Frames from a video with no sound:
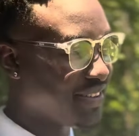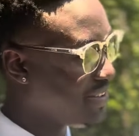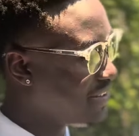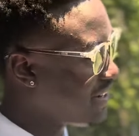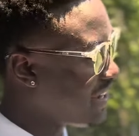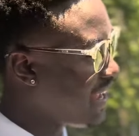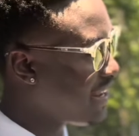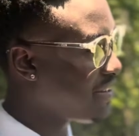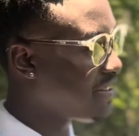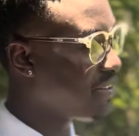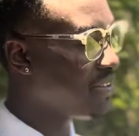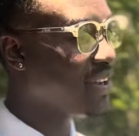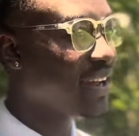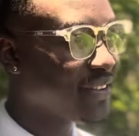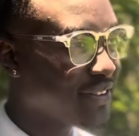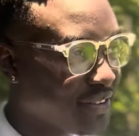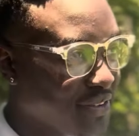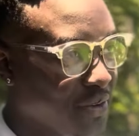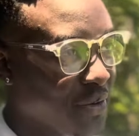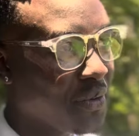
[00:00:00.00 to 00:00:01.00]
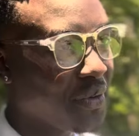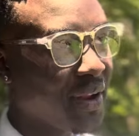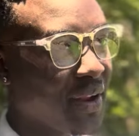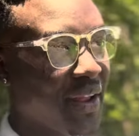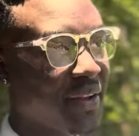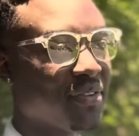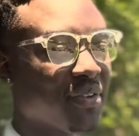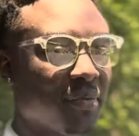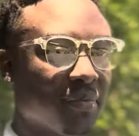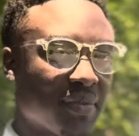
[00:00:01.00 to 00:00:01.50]
You got to know
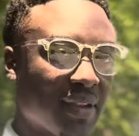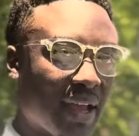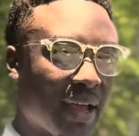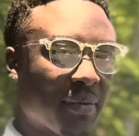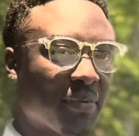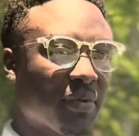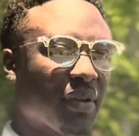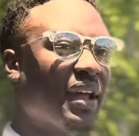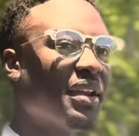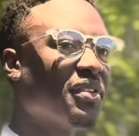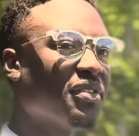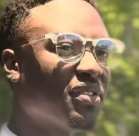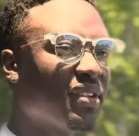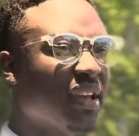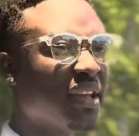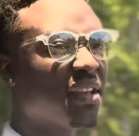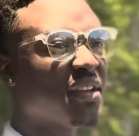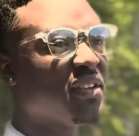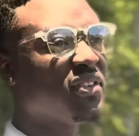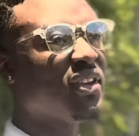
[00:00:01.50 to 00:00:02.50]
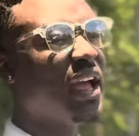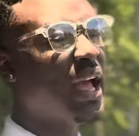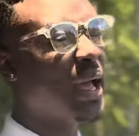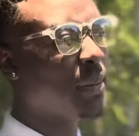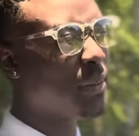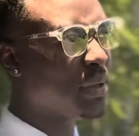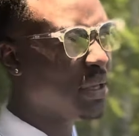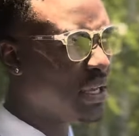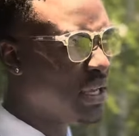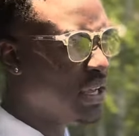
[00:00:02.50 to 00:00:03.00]
that. Sometimes you got to take your
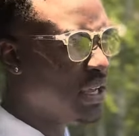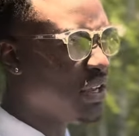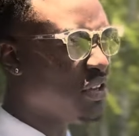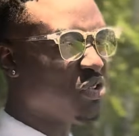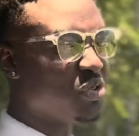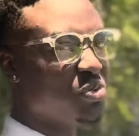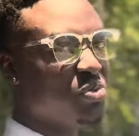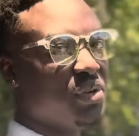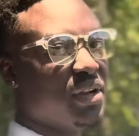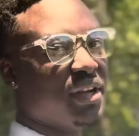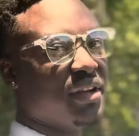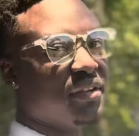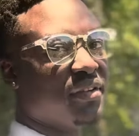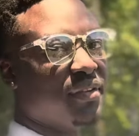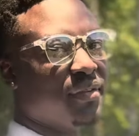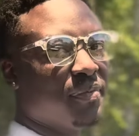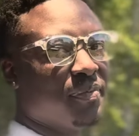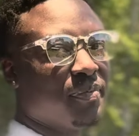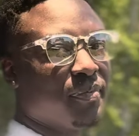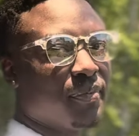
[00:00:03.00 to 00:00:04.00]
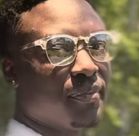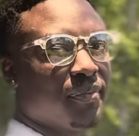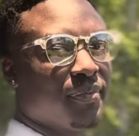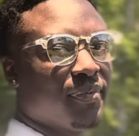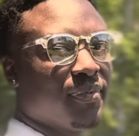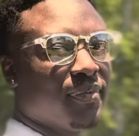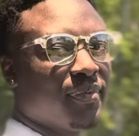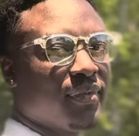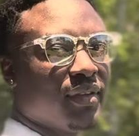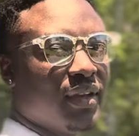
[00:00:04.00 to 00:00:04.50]
time, ease through them.
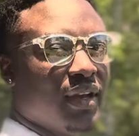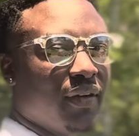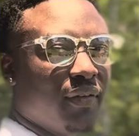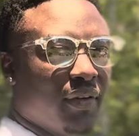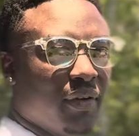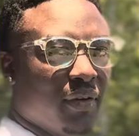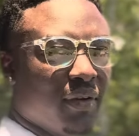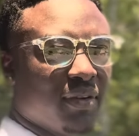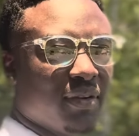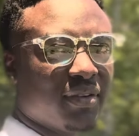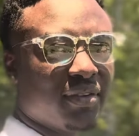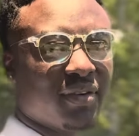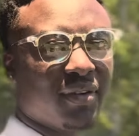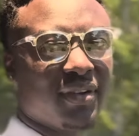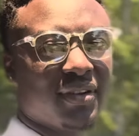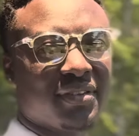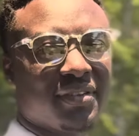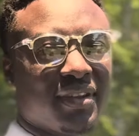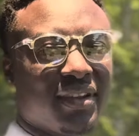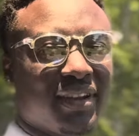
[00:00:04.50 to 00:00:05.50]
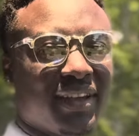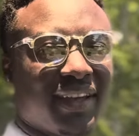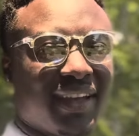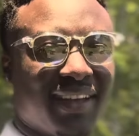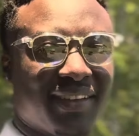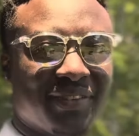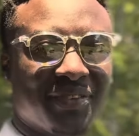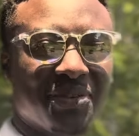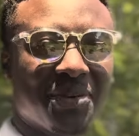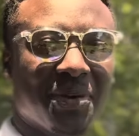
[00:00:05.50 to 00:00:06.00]
You ever heard the tortoise and the
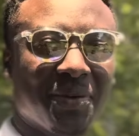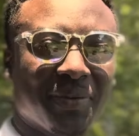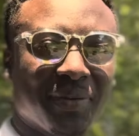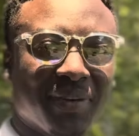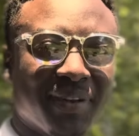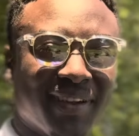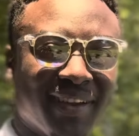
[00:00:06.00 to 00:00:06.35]
hare story?